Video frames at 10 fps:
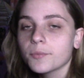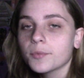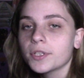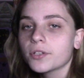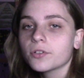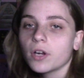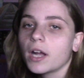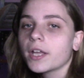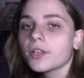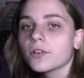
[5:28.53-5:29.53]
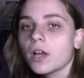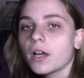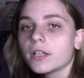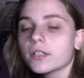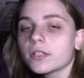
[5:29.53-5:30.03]
When you're crying, you're
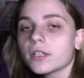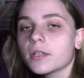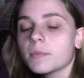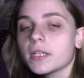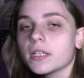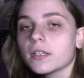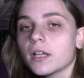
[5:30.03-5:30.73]
not gonna be